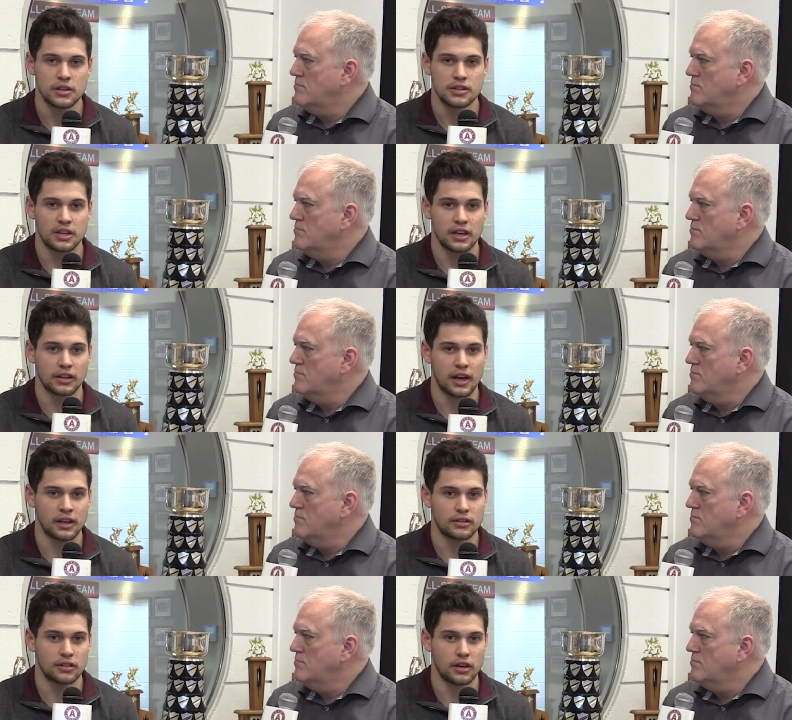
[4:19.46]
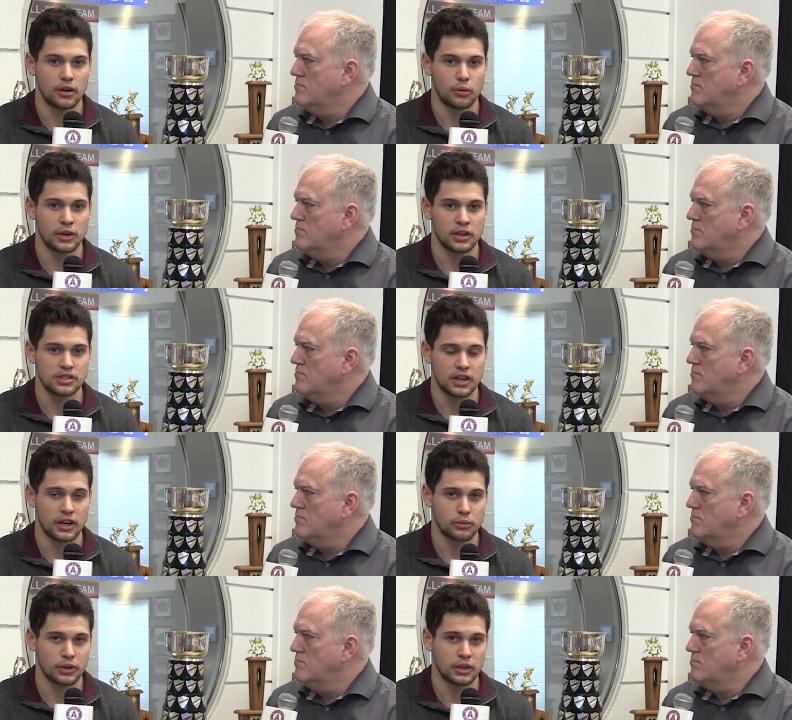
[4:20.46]
Speaker 1: saying that, uh, we're not
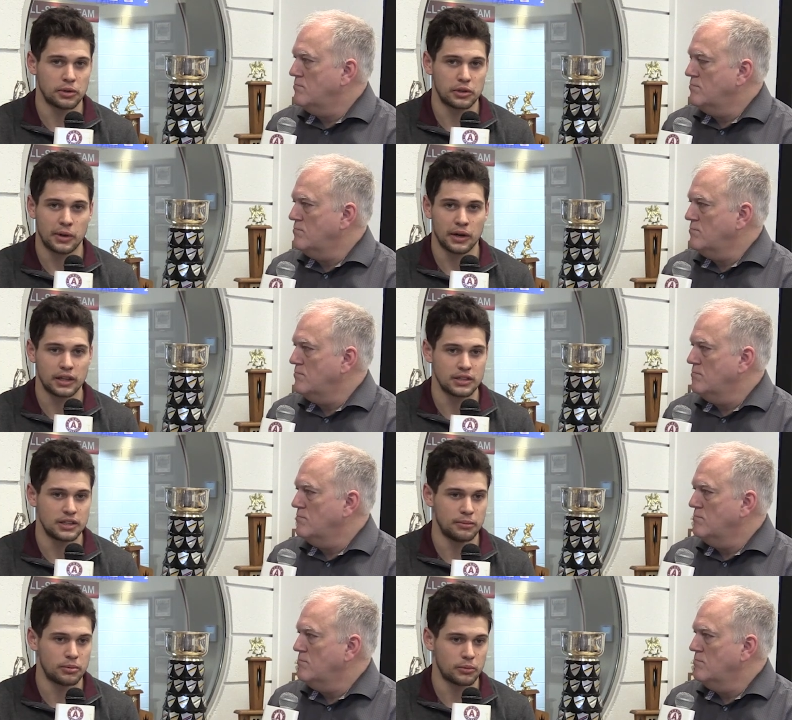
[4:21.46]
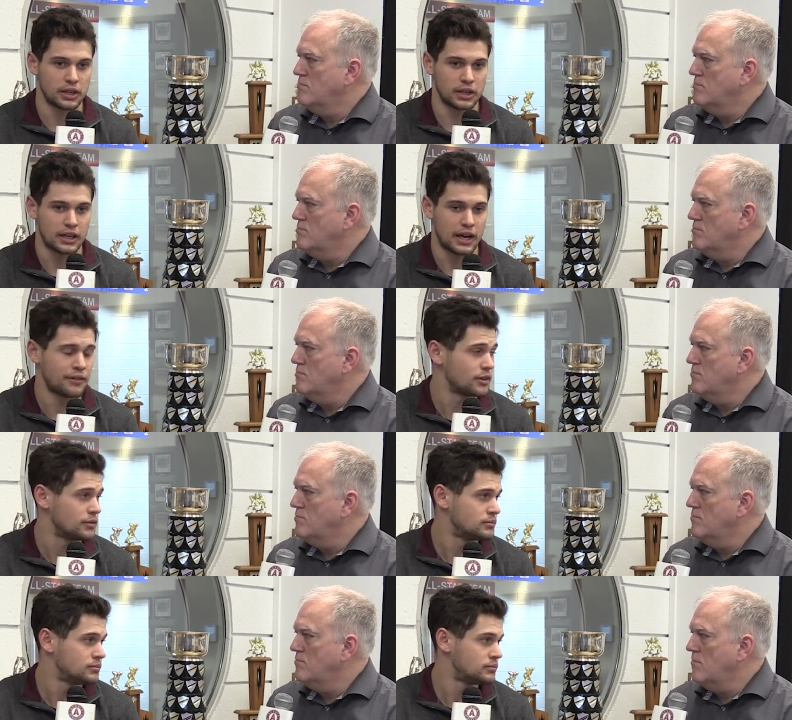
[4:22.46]
scared. We're going to put the puck in deep and we're going to get after
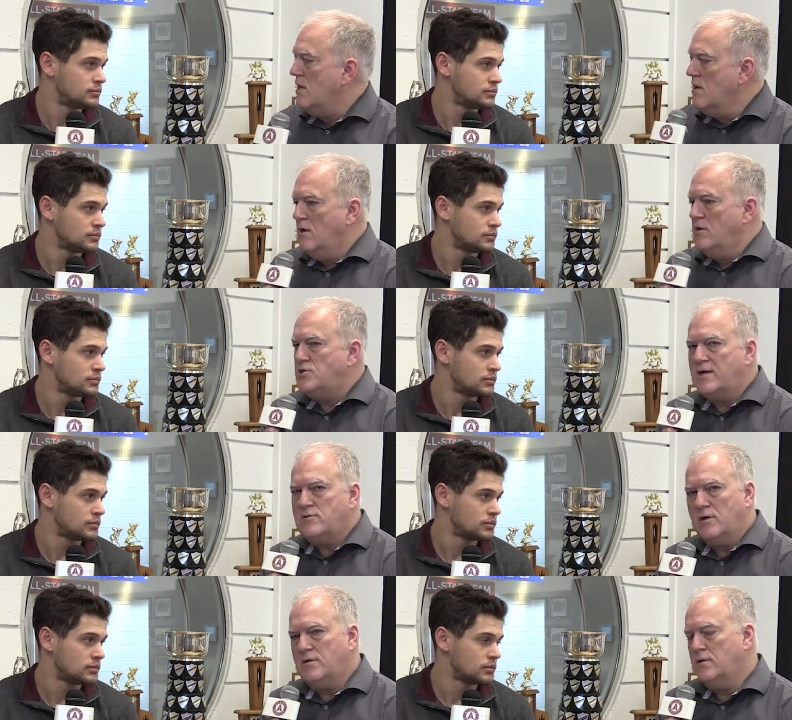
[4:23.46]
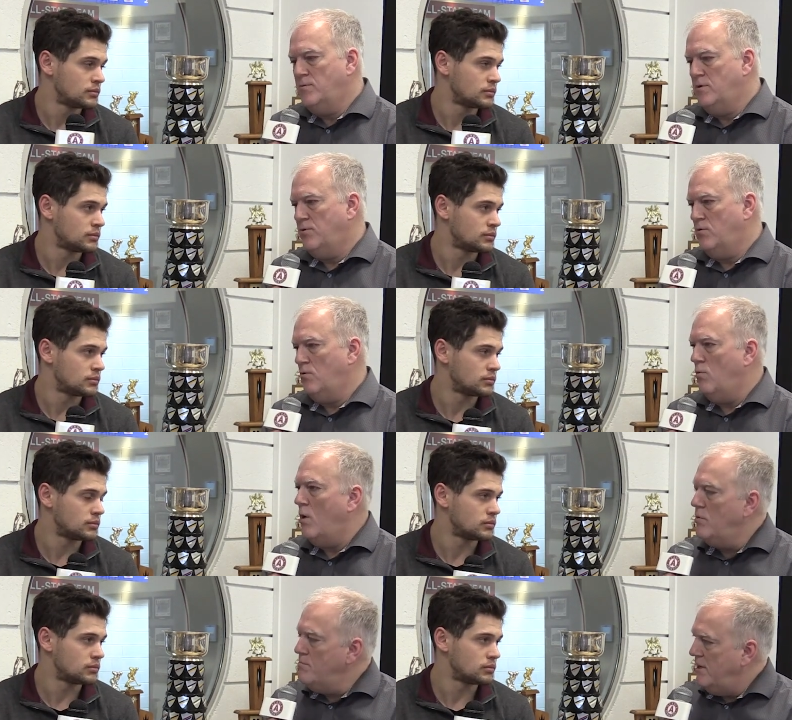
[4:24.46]
them.
Speaker 2: Jack, talk a little bit about
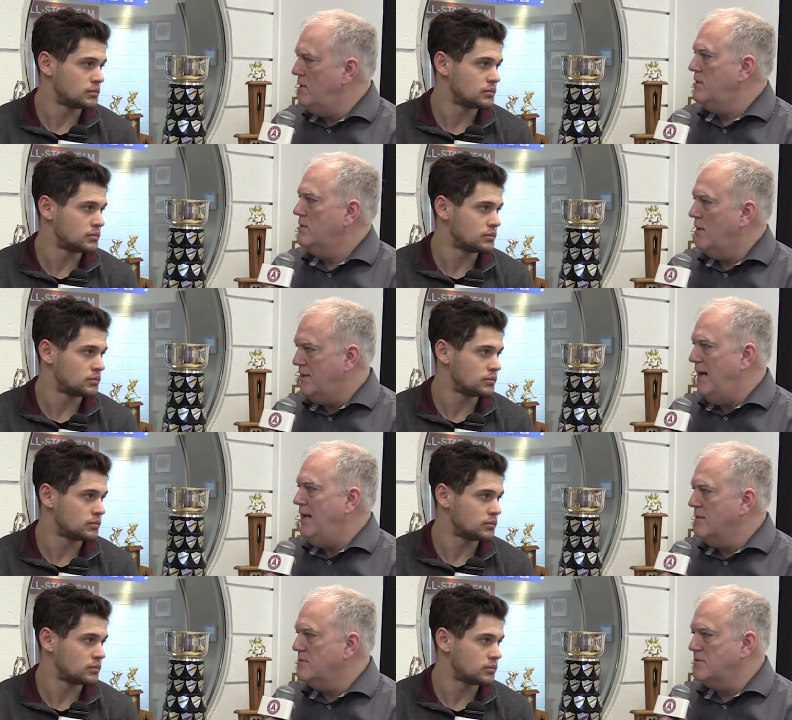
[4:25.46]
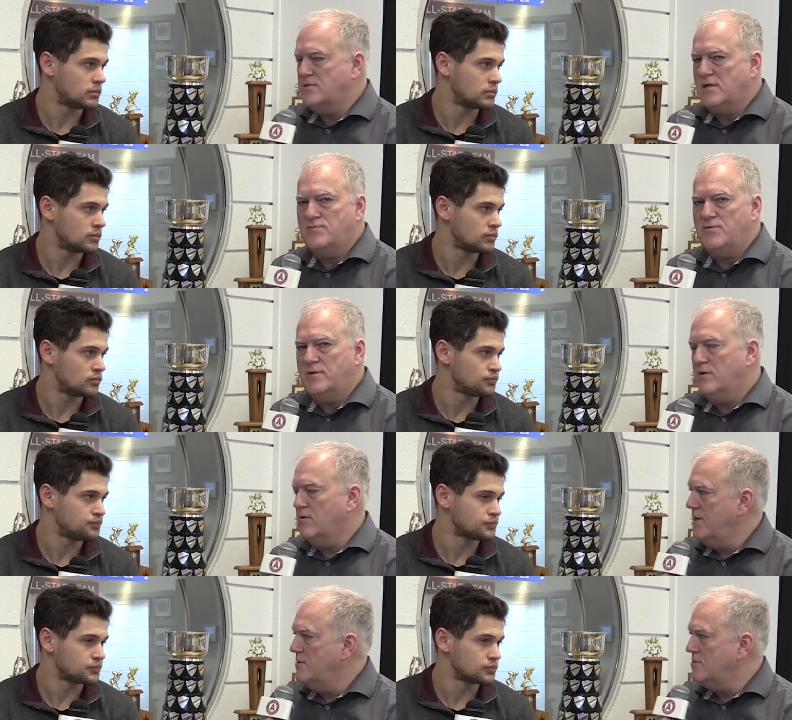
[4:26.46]
what will make Acadia successful here
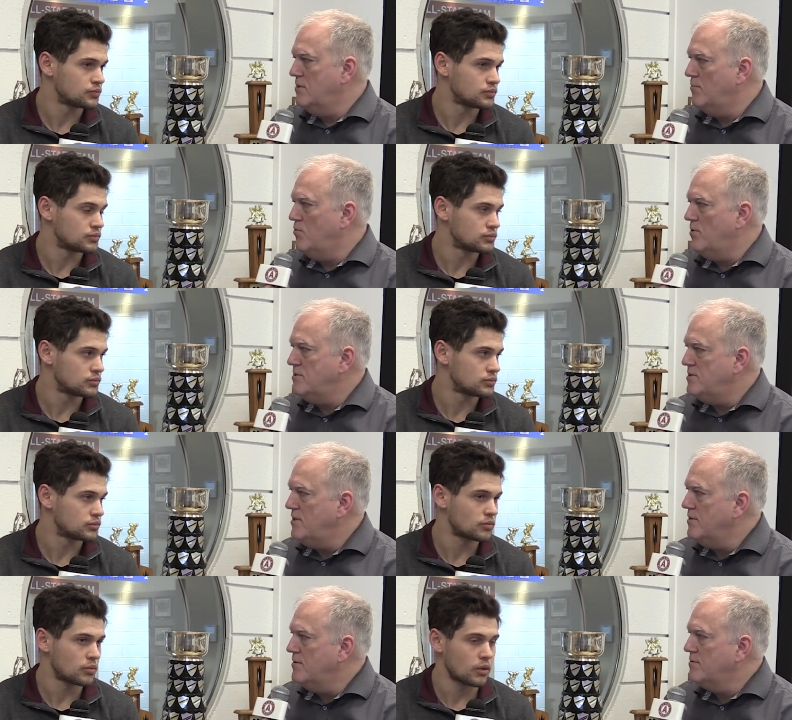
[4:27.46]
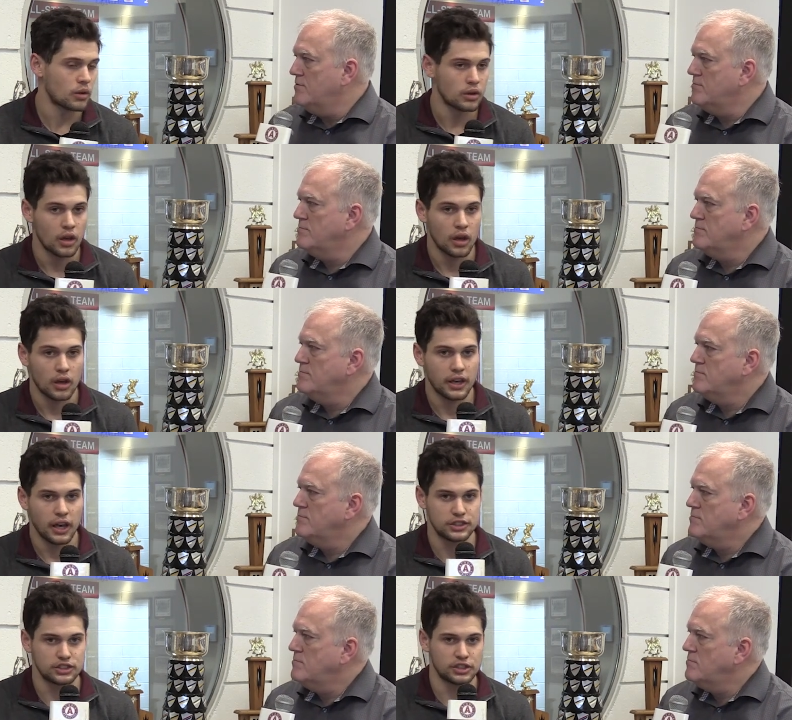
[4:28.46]
against the number one seed.
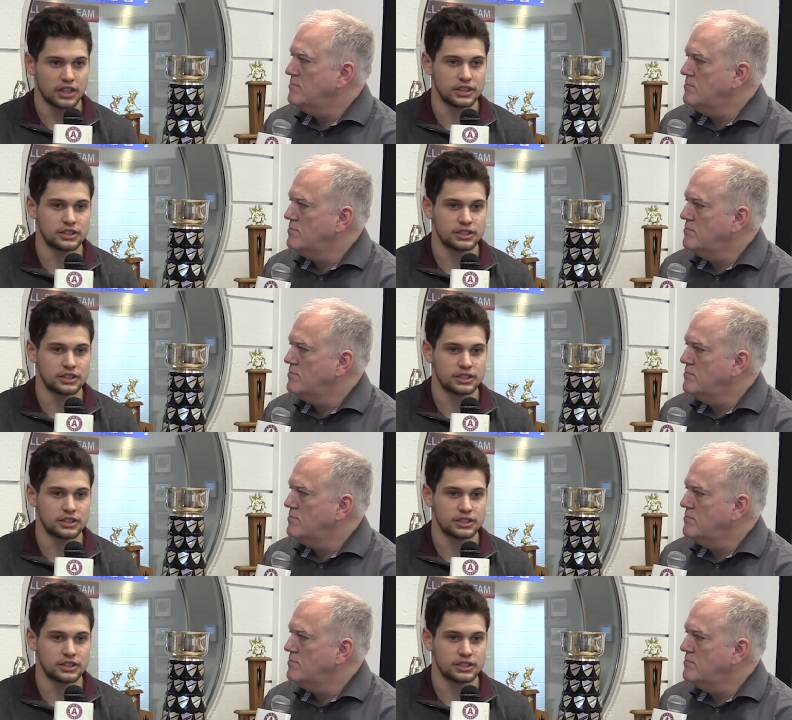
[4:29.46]
Speaker 1: Yeah, just like I